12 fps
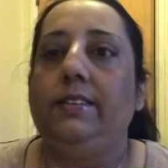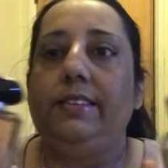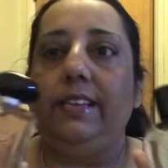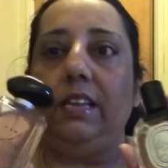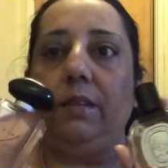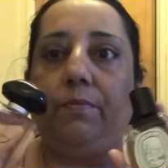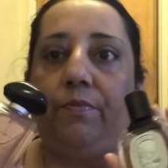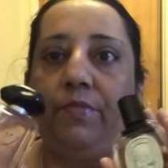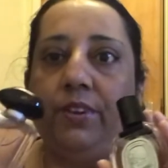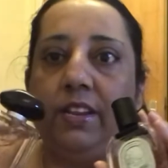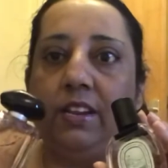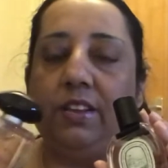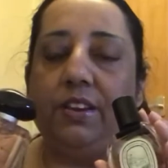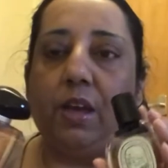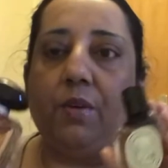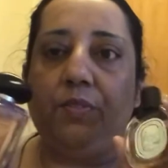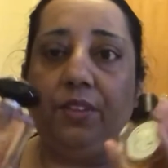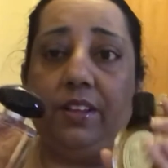Deep Vanilla.
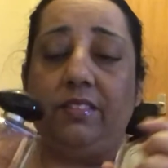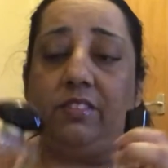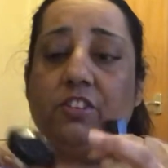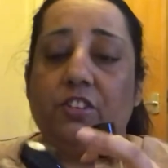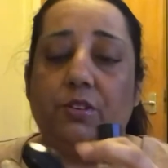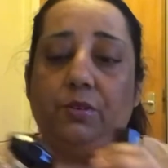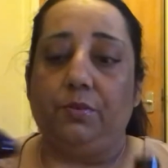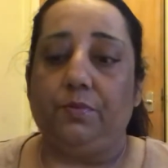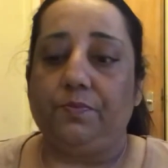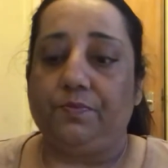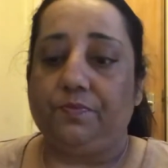Now these two,